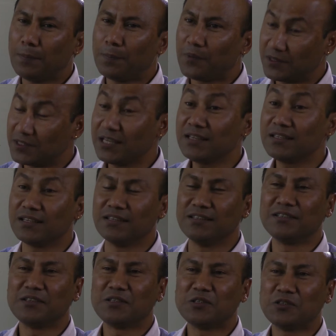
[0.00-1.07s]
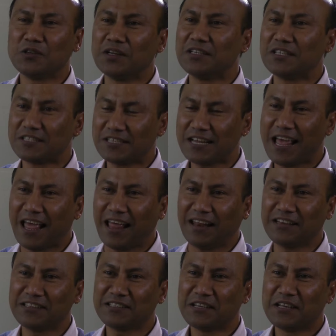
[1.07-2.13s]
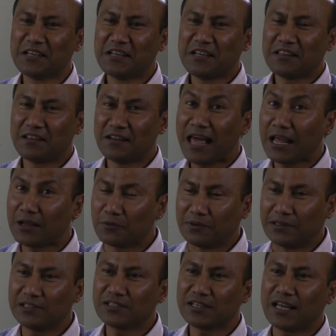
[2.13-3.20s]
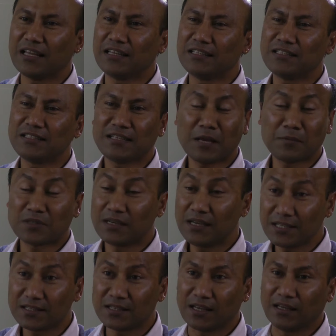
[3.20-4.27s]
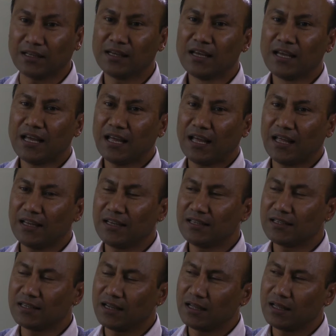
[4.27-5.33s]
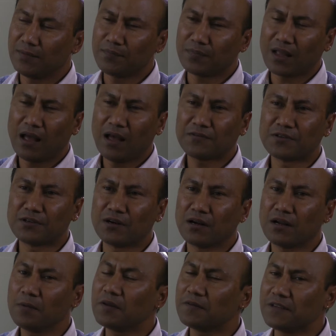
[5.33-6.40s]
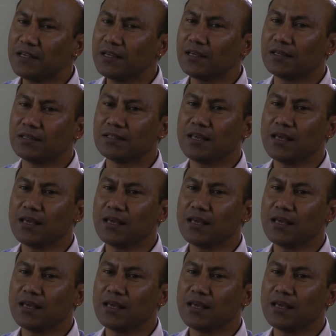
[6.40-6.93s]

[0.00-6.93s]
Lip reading: pretended to understand the language and kept listening. And after a couple of years,